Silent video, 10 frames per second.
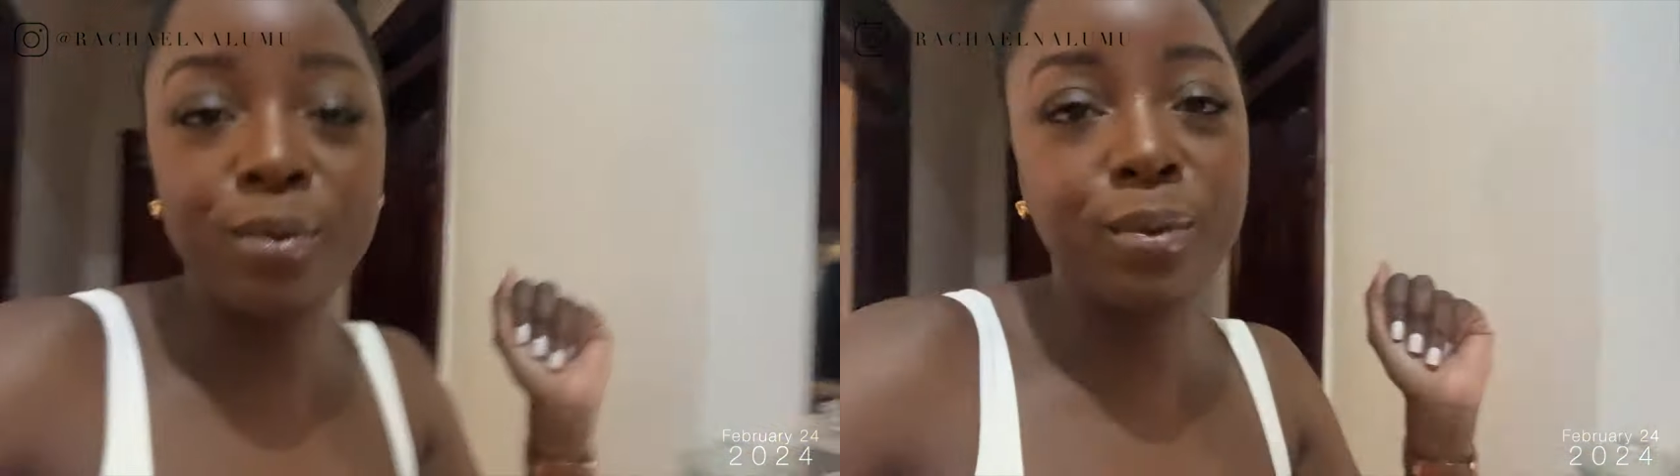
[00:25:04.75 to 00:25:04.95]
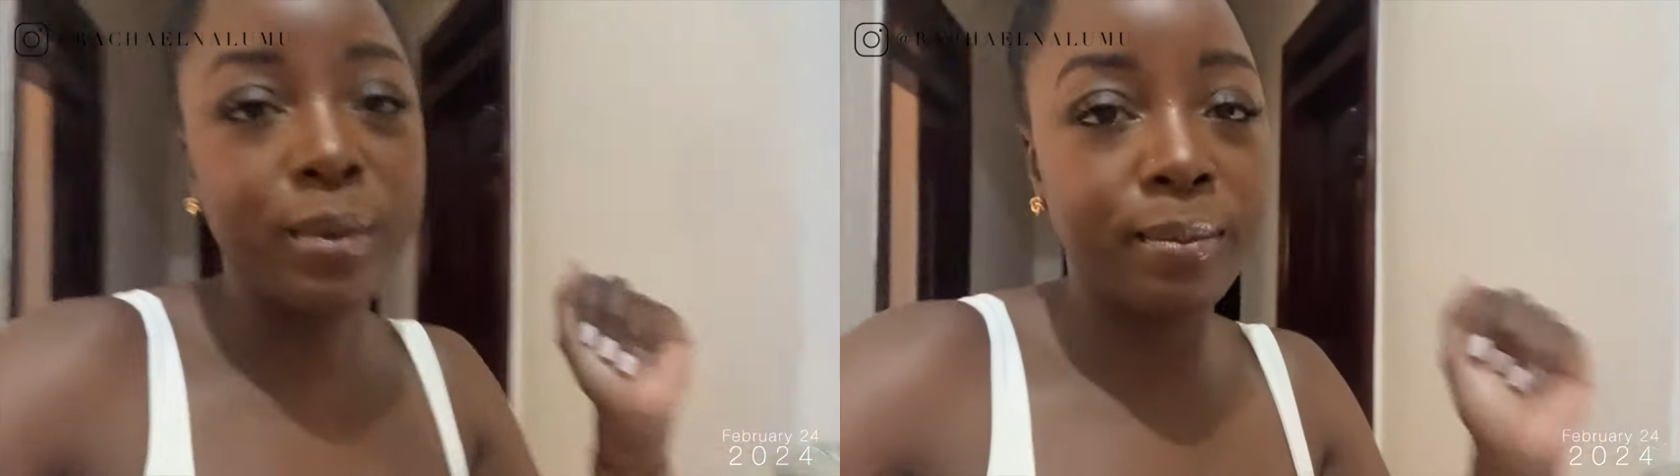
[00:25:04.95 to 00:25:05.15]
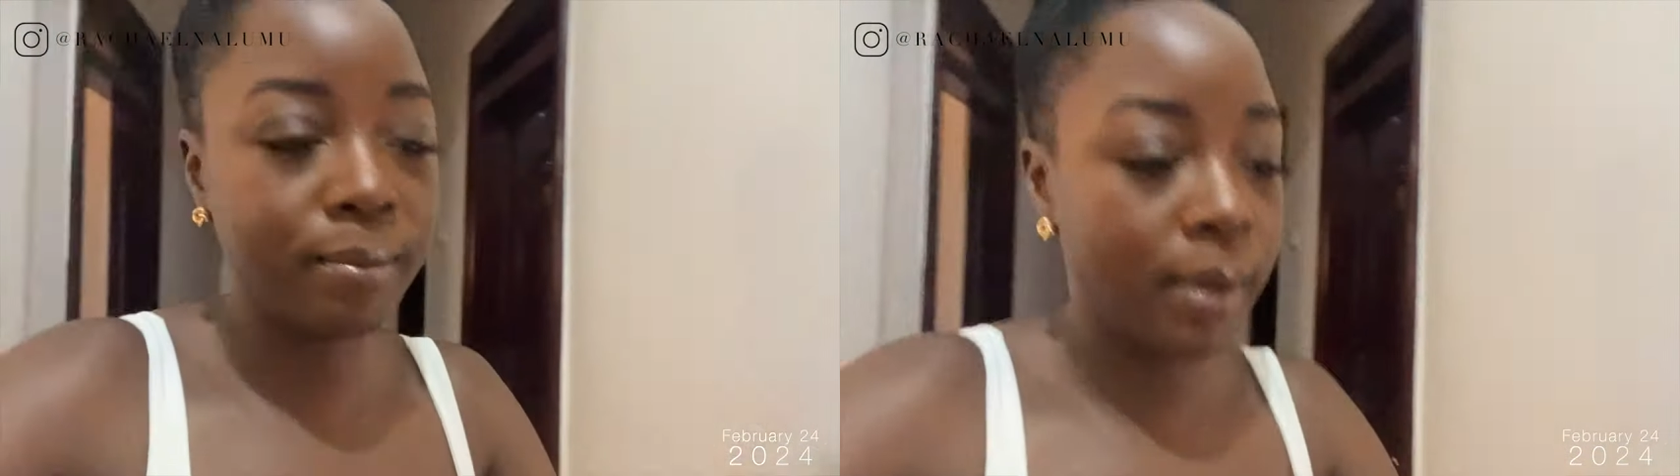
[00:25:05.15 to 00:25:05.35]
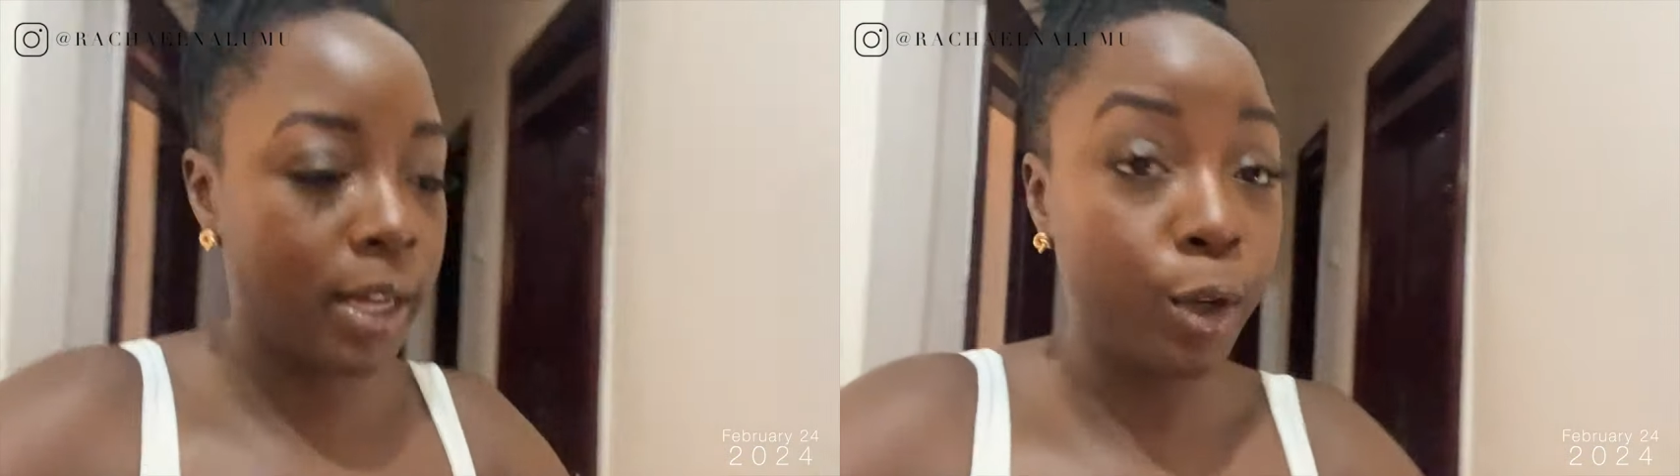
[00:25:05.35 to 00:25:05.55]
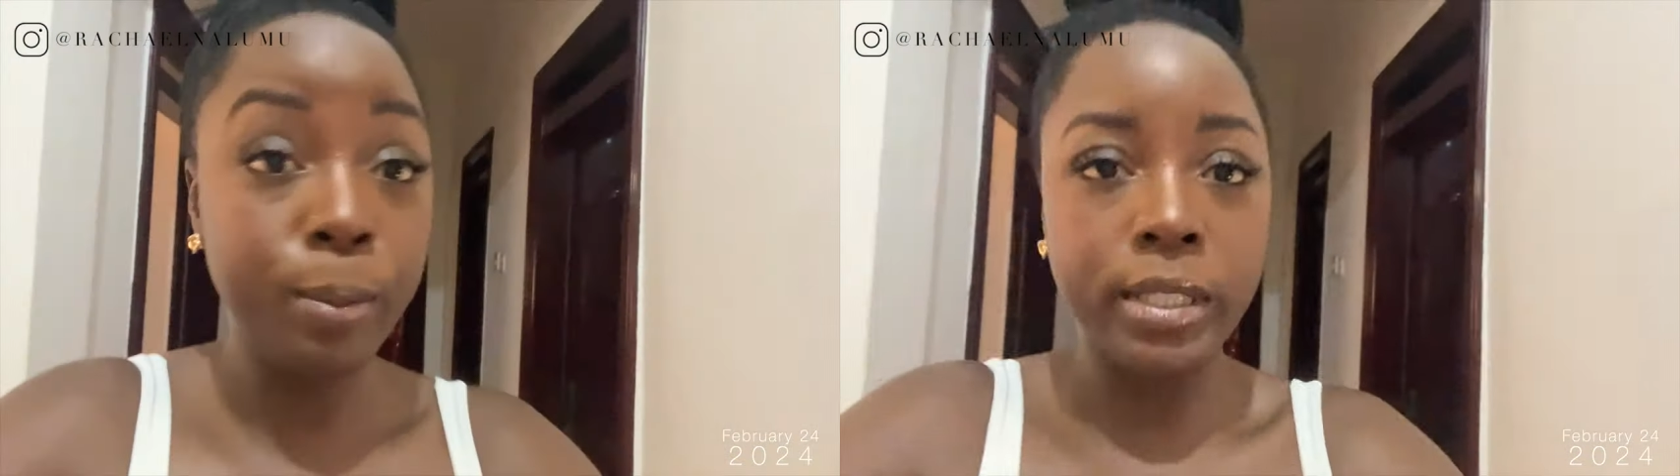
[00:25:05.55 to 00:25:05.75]
um,
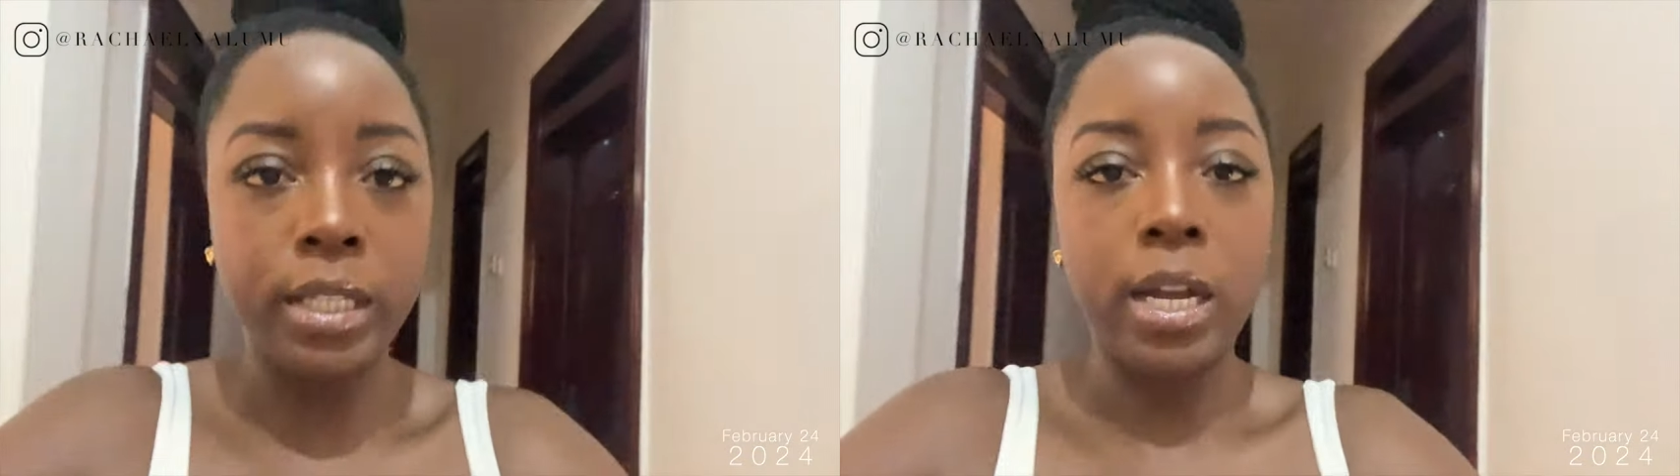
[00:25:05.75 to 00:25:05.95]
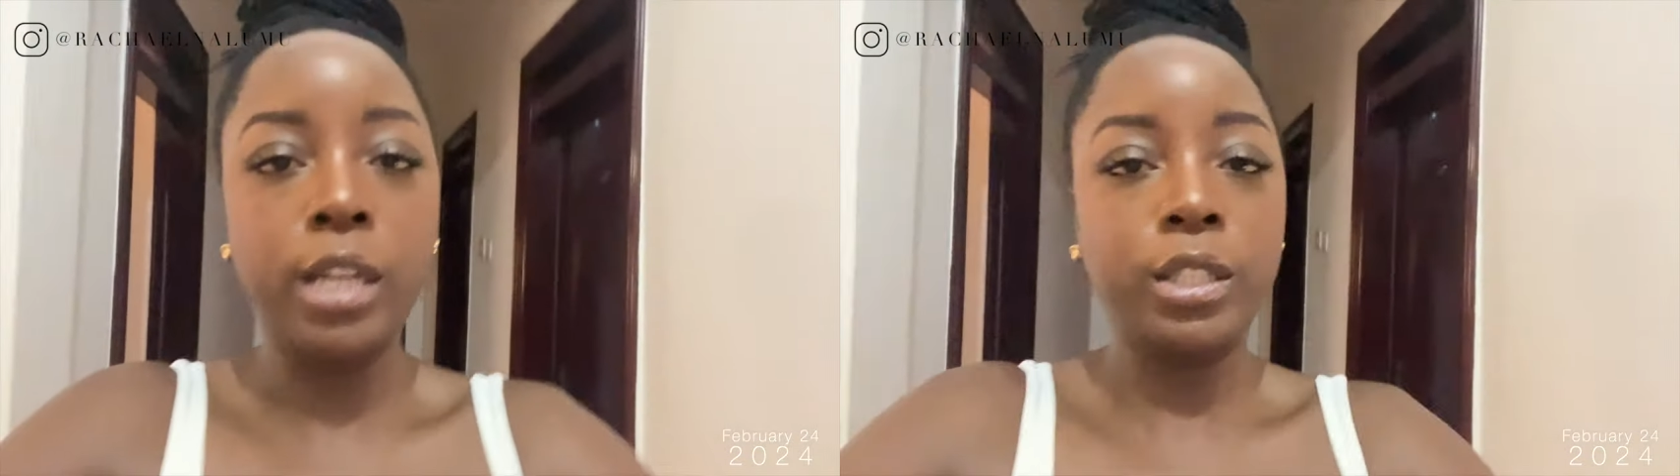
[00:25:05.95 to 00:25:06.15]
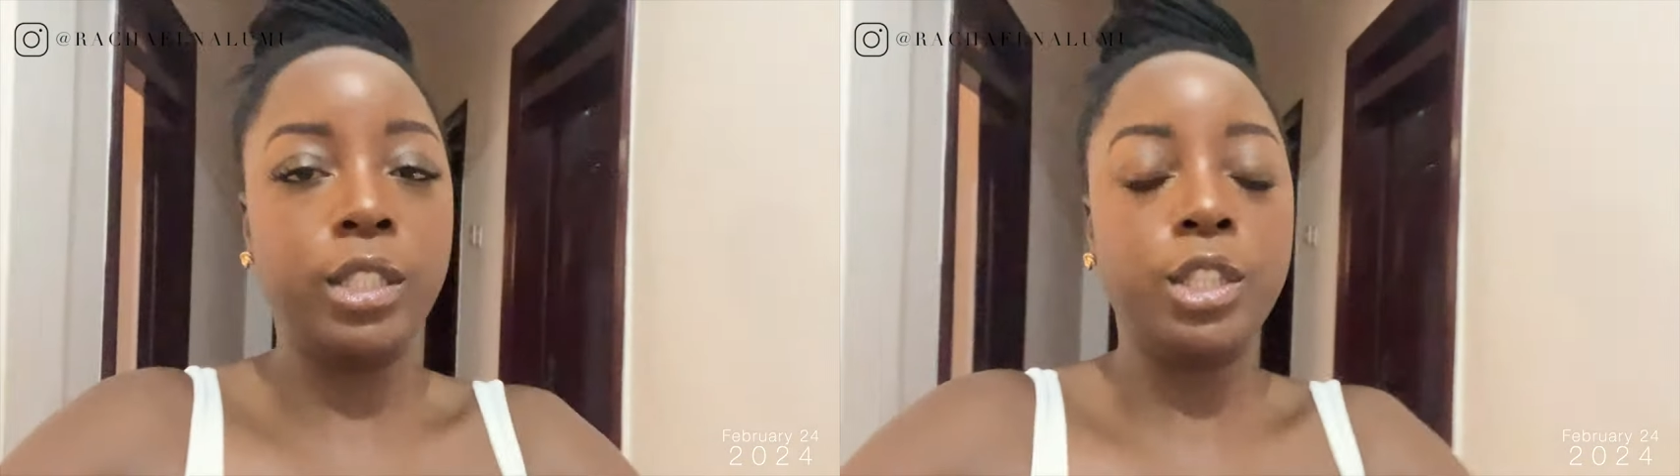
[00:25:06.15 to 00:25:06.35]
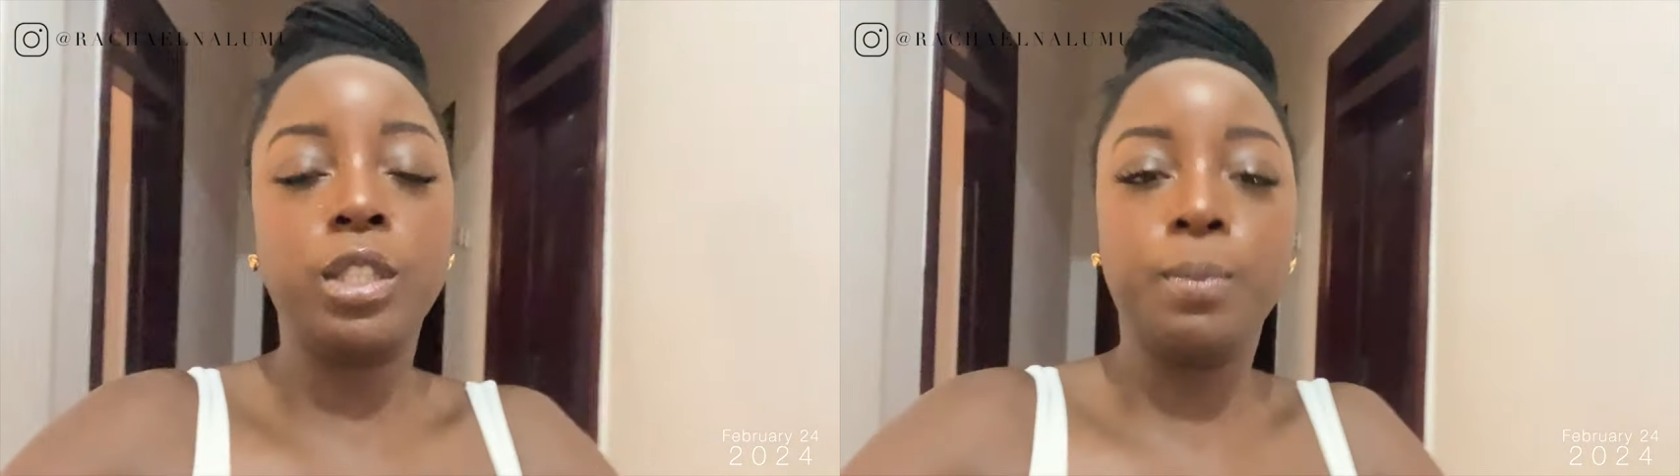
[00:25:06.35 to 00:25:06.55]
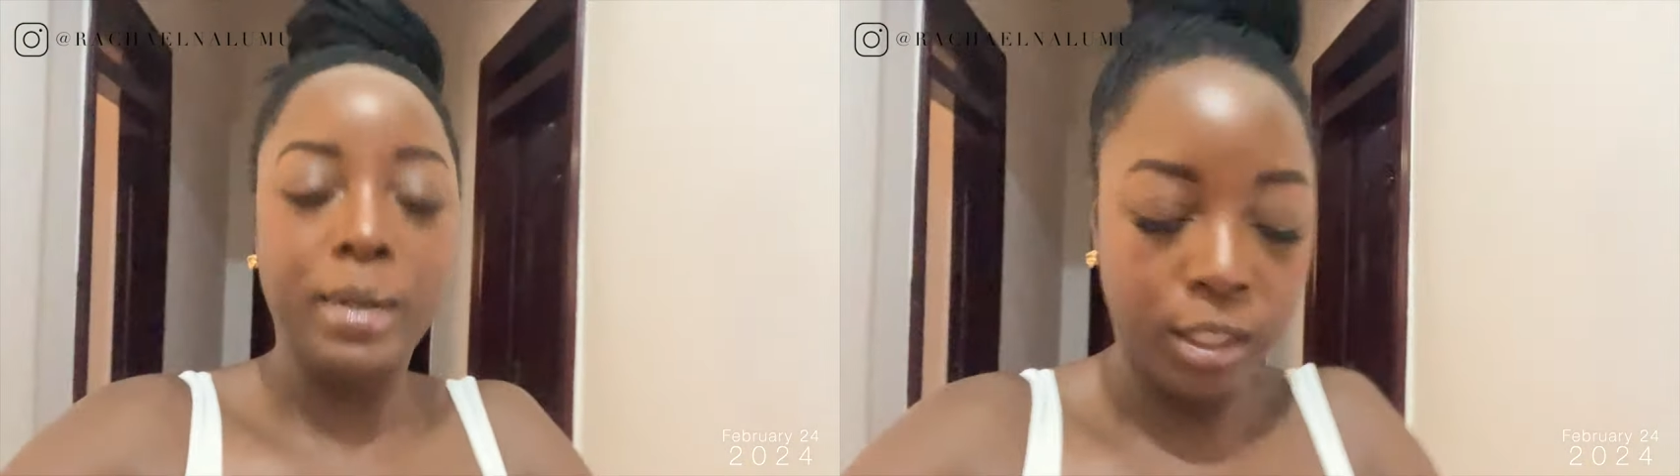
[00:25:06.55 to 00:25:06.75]
my Uber's here. Actually, they
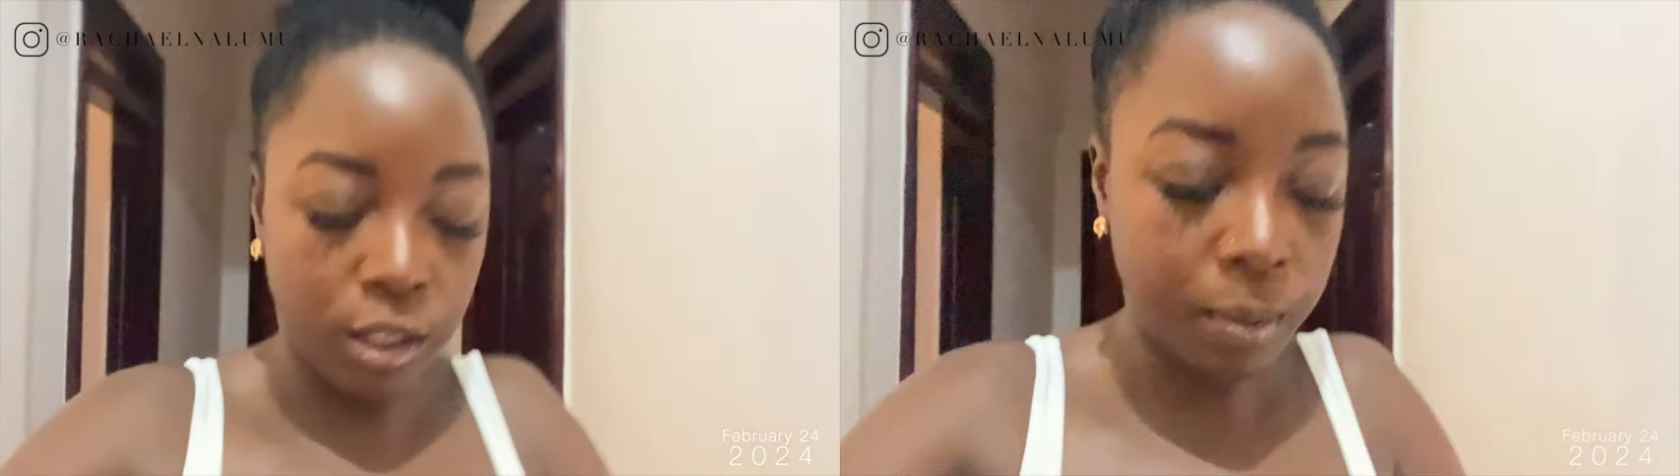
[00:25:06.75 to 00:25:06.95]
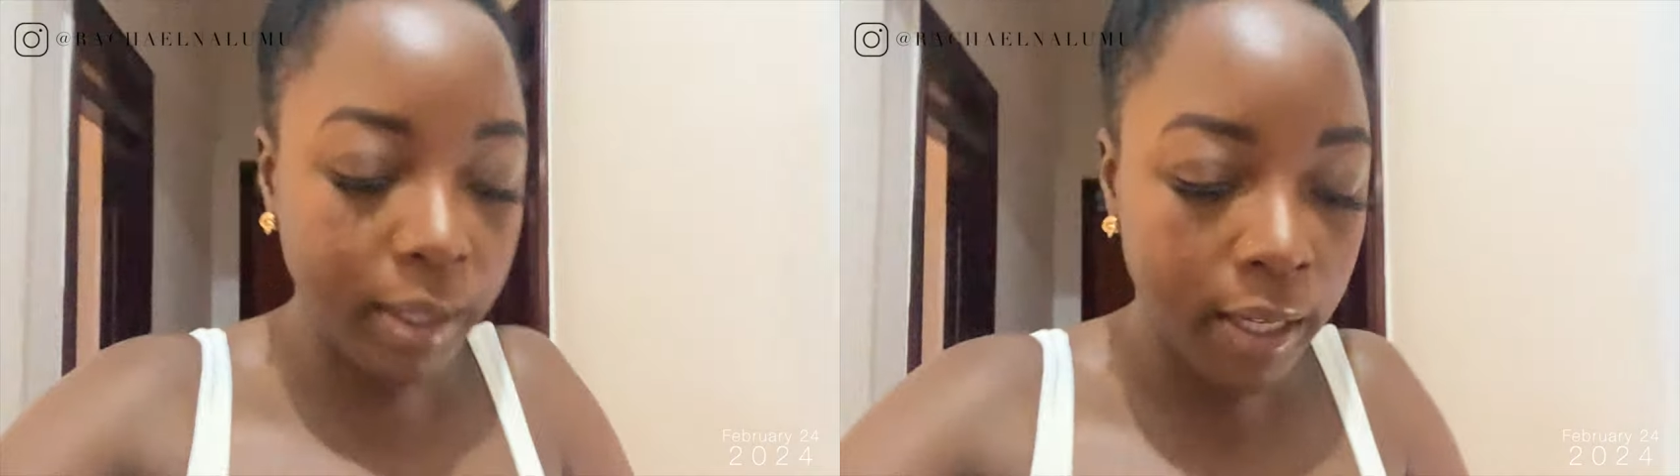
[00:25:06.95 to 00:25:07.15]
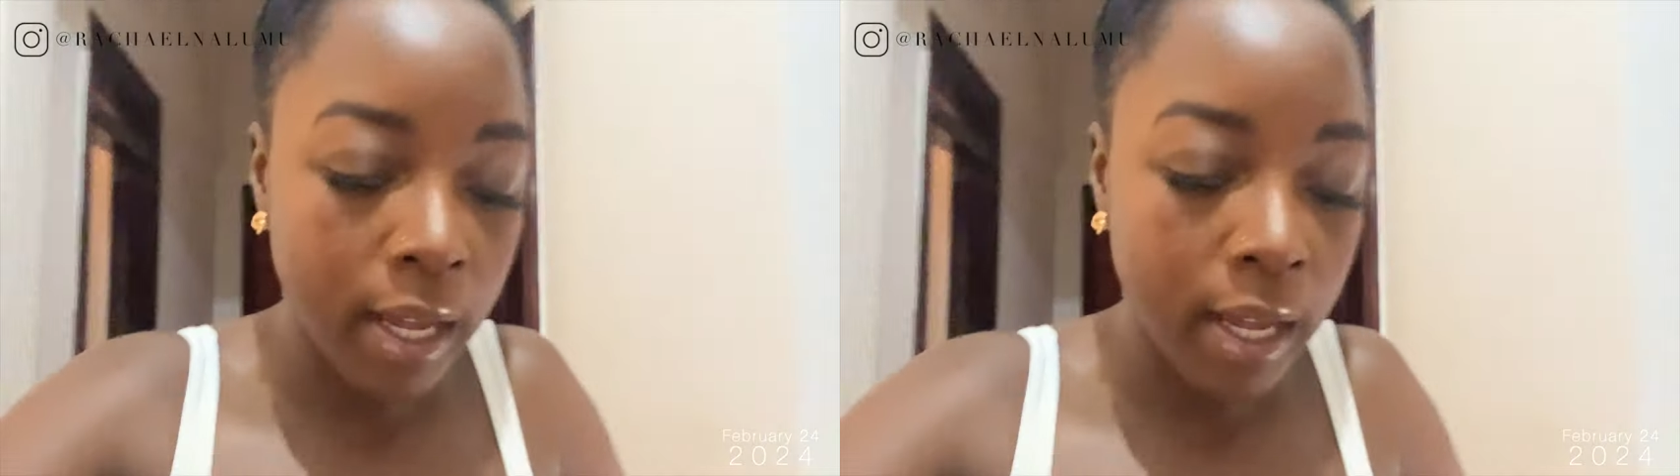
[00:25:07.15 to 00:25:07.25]
just messaged me.